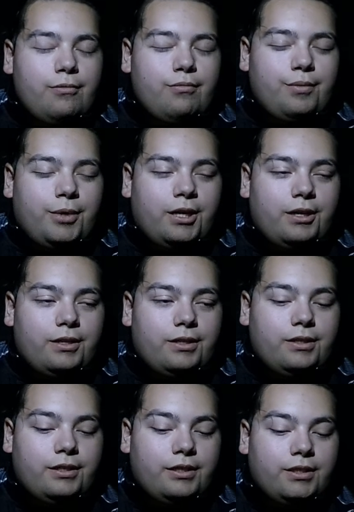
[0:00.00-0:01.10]
But
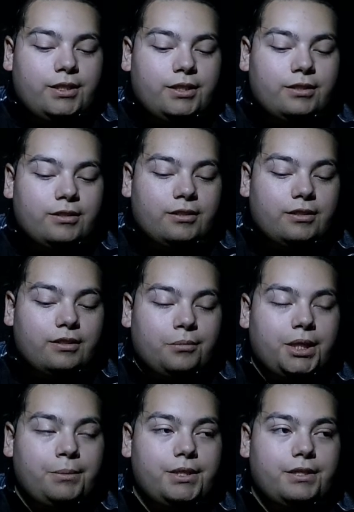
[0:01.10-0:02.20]

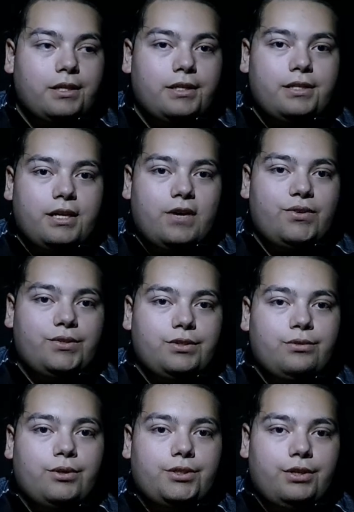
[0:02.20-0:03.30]
sometimes it's nice to have a
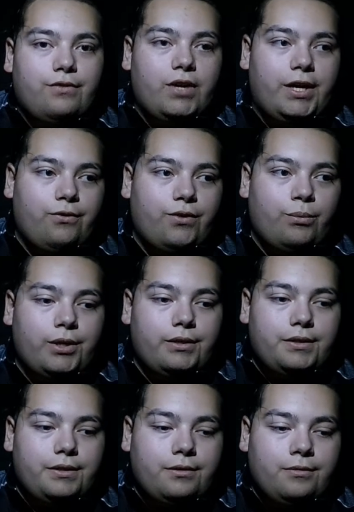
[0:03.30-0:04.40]
structured video for once.